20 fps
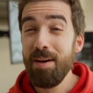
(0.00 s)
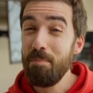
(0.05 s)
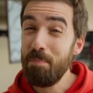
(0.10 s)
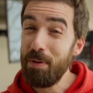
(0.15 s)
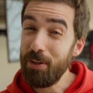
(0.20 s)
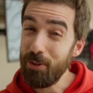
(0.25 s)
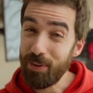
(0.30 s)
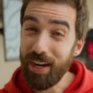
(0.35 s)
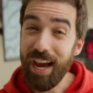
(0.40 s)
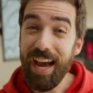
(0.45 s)

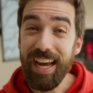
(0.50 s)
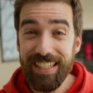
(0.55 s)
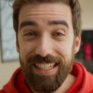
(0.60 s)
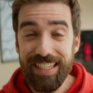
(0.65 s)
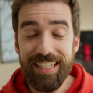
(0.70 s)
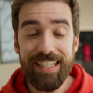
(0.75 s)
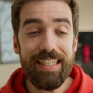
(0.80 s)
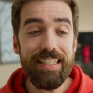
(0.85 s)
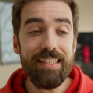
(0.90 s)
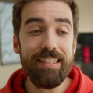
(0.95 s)
But you kinda
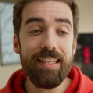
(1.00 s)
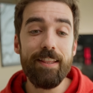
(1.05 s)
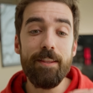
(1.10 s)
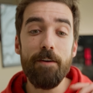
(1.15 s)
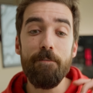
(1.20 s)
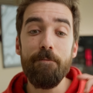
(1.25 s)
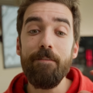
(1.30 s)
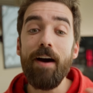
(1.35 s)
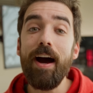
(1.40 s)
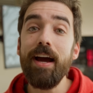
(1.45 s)
need
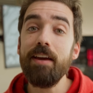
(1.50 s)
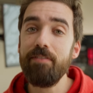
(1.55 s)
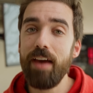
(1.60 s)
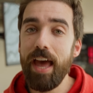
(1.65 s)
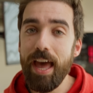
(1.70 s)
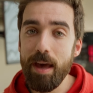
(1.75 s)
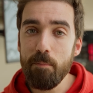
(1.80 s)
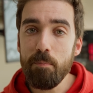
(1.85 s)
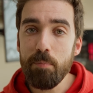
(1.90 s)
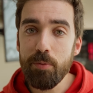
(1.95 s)
the 5
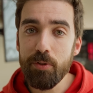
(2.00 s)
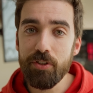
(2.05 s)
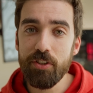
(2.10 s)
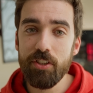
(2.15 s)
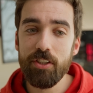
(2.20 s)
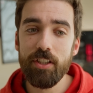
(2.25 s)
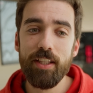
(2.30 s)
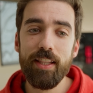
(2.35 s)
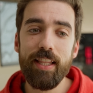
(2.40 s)
amps